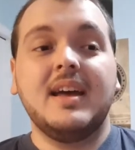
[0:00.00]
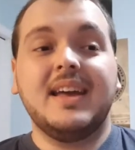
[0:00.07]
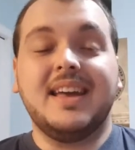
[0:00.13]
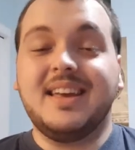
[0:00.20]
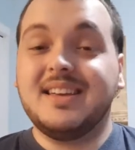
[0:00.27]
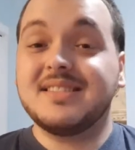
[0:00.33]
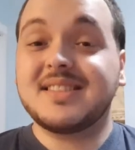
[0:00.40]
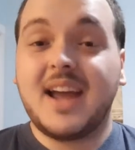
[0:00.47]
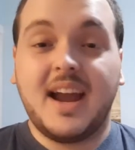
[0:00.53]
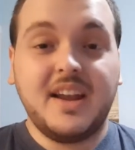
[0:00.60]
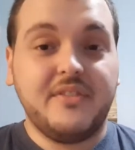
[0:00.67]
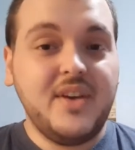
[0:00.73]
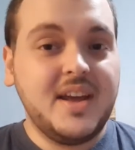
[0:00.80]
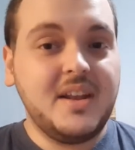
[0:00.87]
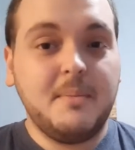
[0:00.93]
is kind
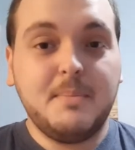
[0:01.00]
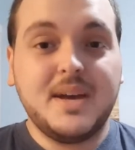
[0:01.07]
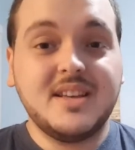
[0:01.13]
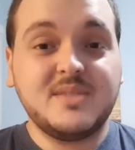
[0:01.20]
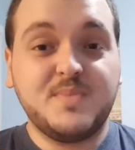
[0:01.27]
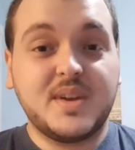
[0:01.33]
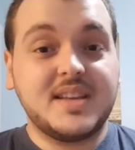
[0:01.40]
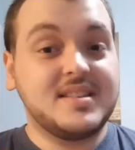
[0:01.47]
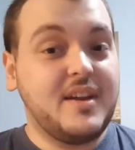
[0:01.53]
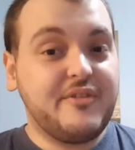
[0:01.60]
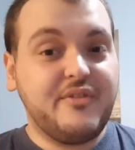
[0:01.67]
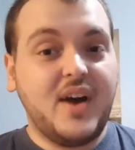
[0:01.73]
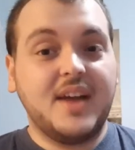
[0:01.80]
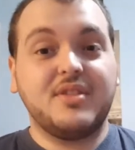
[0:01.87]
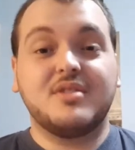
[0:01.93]
of hit and miss because I
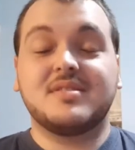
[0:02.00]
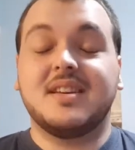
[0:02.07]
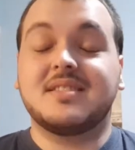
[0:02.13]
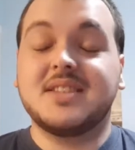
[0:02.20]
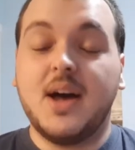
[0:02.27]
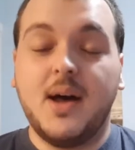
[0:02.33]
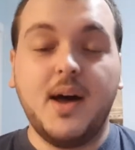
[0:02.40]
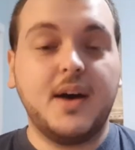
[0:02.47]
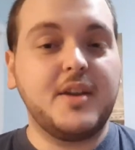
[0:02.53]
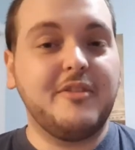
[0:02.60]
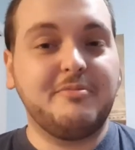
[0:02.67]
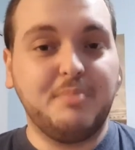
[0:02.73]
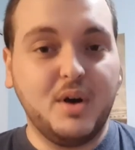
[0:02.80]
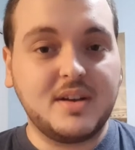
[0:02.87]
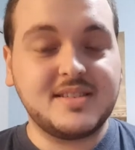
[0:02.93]
find there's a ton
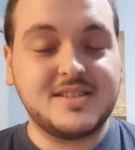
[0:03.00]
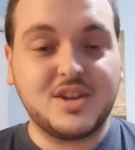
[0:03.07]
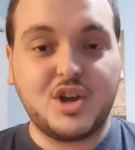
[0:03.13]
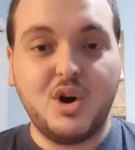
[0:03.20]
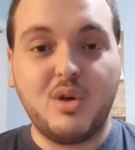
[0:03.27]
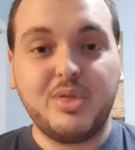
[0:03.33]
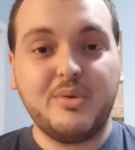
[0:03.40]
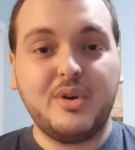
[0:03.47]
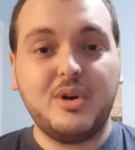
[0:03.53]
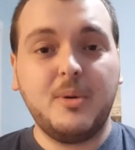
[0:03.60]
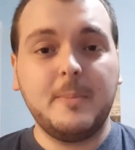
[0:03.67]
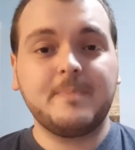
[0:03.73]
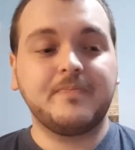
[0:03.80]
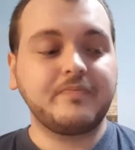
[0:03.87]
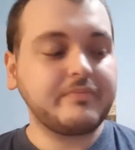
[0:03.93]
of books to go through.